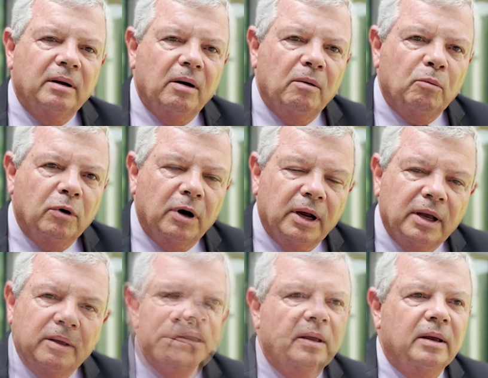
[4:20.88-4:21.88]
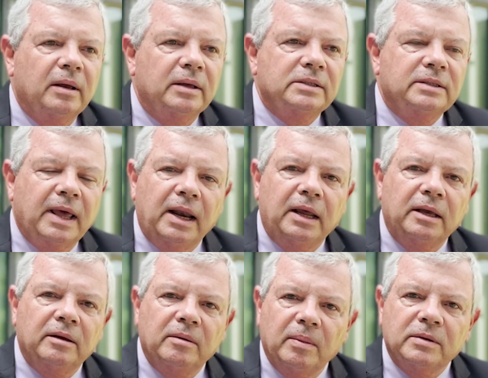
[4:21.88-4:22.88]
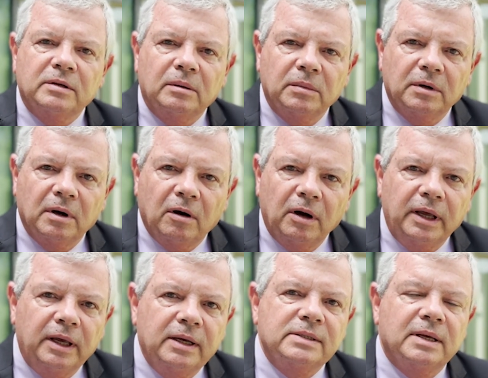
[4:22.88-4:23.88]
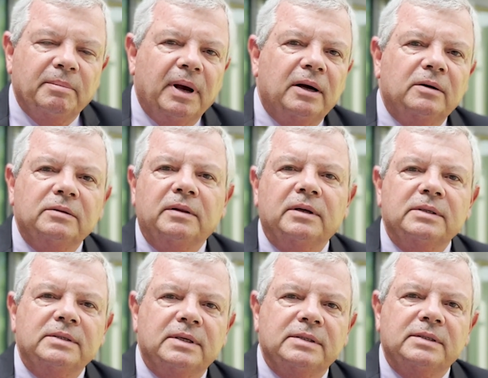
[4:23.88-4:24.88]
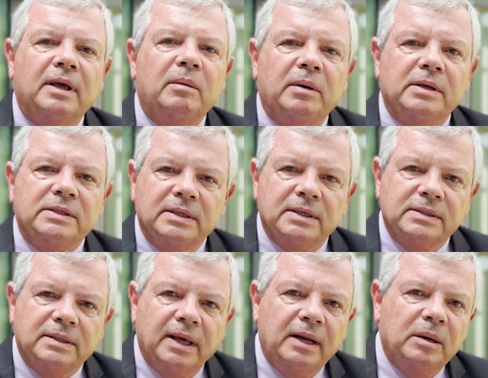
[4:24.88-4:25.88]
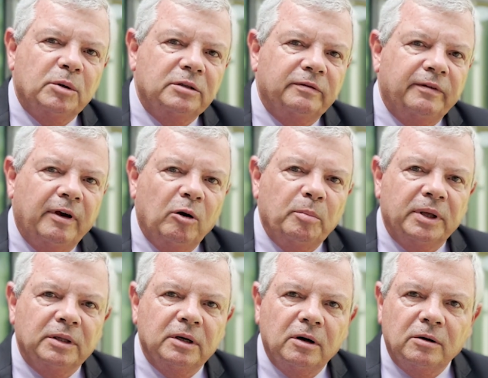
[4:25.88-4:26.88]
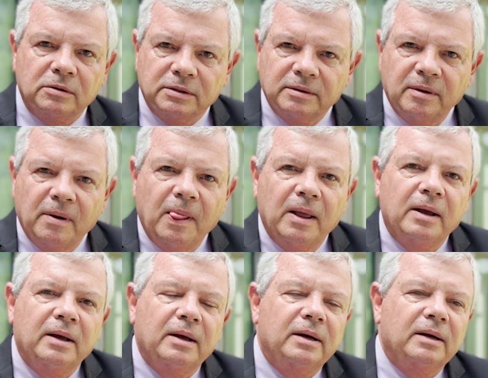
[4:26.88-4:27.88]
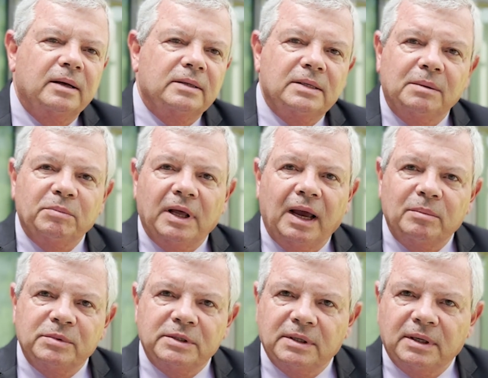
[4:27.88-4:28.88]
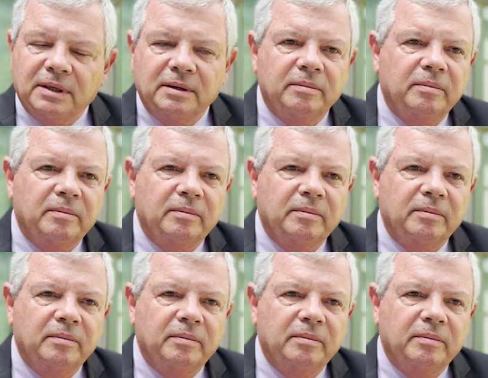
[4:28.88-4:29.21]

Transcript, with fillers: work is telling some colleagues about uh, sustain, sustainable development goals. Uh, sometimes uh,